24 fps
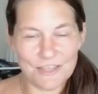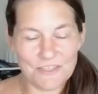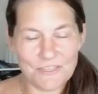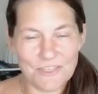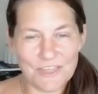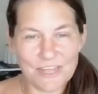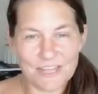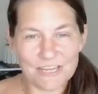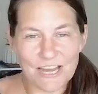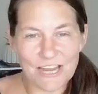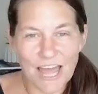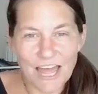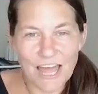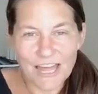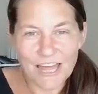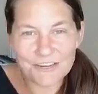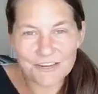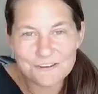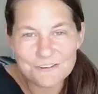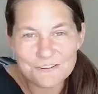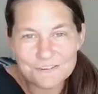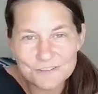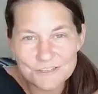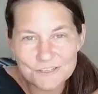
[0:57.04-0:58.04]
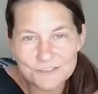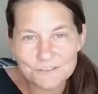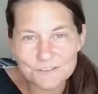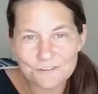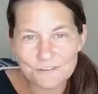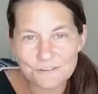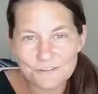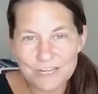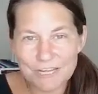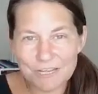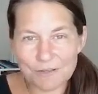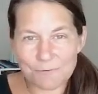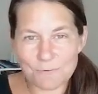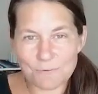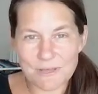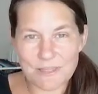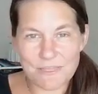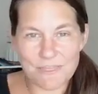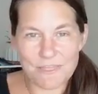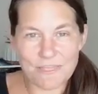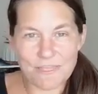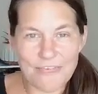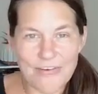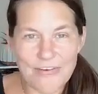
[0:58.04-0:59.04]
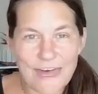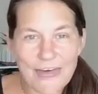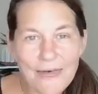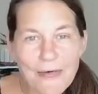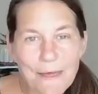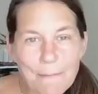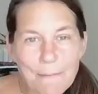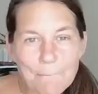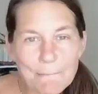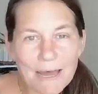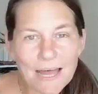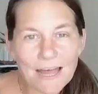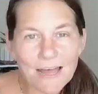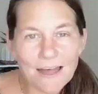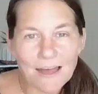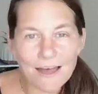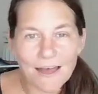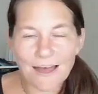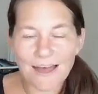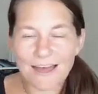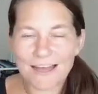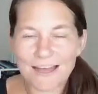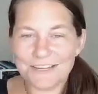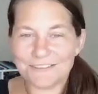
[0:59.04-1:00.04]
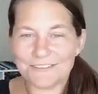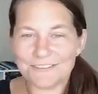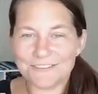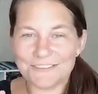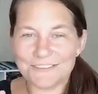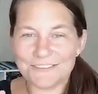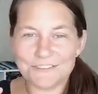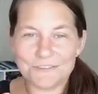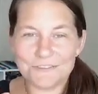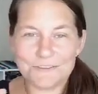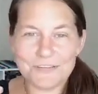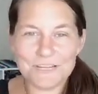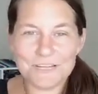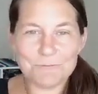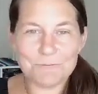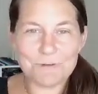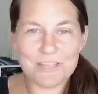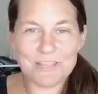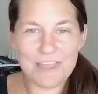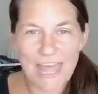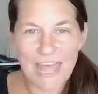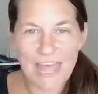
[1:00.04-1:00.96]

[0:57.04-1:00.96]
then I don't agree with them. I don't agree with